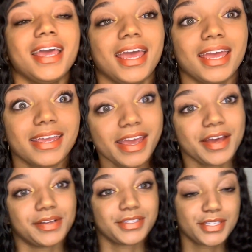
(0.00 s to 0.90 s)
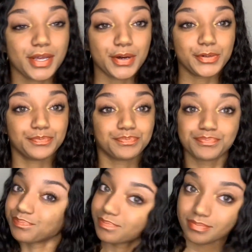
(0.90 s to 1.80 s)
And yeah, so
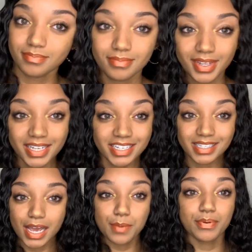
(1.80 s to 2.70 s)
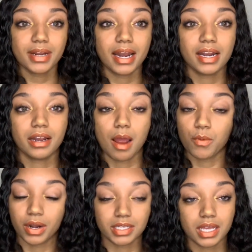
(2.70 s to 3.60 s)
just had to put that there. I'm
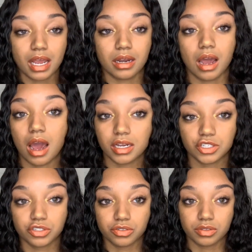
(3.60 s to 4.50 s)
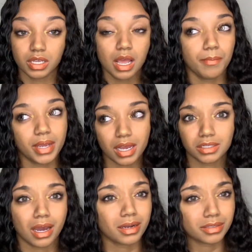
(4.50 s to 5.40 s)
going to tell y'all the honest truth because
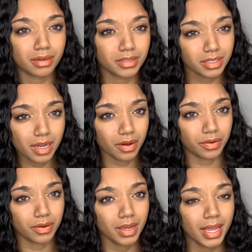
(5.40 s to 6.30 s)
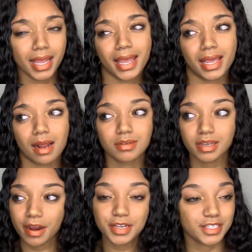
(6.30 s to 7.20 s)
y'all deserve to know. And I'm
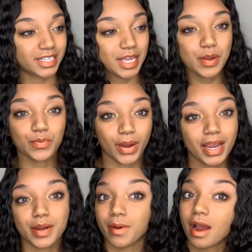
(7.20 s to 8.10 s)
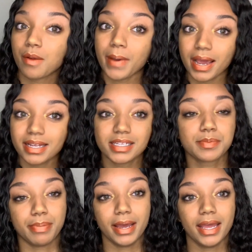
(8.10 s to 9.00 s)
sorry to keep ranting around about this,
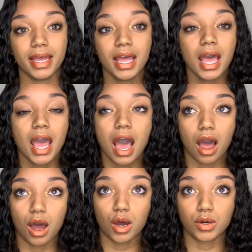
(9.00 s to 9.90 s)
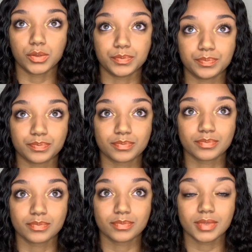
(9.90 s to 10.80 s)
but um,
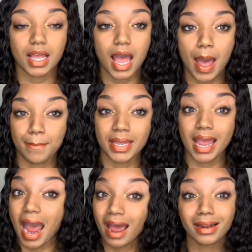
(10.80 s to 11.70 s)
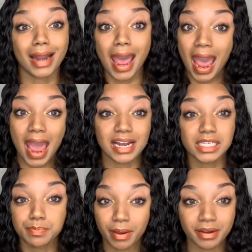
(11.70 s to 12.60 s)
I mean, I done had
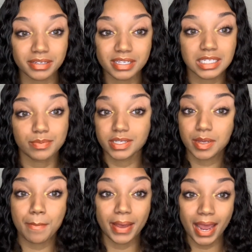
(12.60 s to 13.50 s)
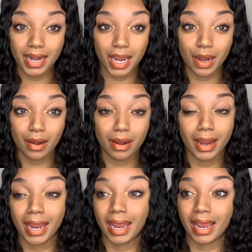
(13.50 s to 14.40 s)
experiences with some bad hair
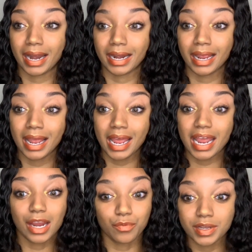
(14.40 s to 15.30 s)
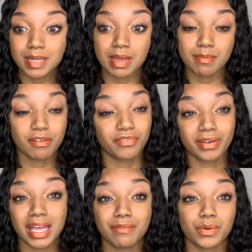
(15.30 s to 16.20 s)
and it really made me feel
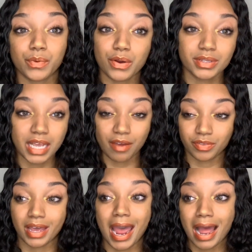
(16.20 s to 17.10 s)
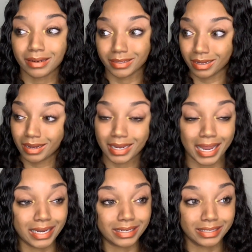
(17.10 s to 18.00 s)
even worse after I dug
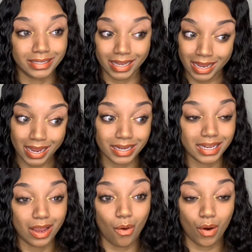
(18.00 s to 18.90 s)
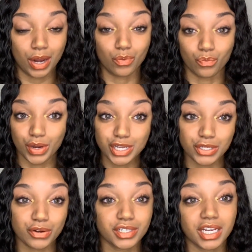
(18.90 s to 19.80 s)
and dig on
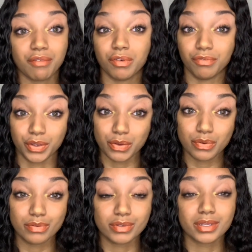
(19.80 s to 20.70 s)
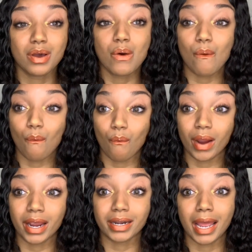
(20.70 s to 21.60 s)
research and reviews
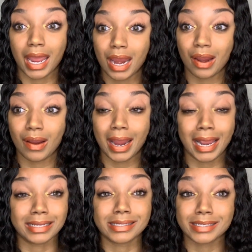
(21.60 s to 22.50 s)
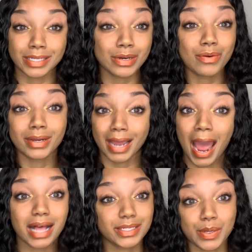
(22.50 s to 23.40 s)
on hair and still
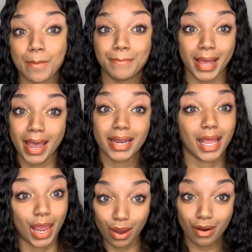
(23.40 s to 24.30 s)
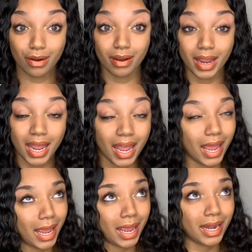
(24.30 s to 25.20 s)
got some bad hair.
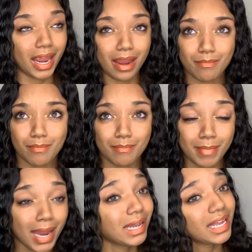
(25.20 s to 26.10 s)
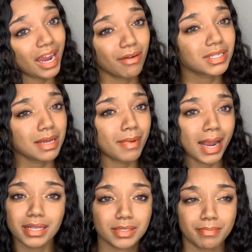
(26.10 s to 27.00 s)
And mainly every time I
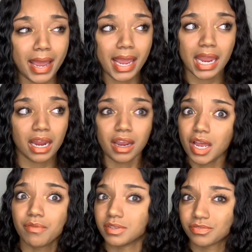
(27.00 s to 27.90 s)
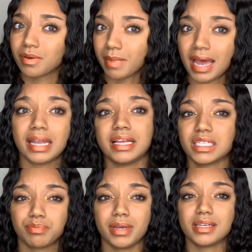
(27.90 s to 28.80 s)
got some bad hair, it was from
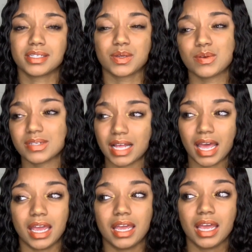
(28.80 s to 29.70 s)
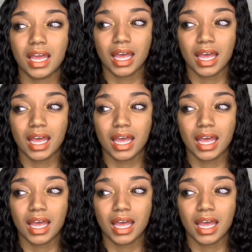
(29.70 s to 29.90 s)
AliExpress. So it was like,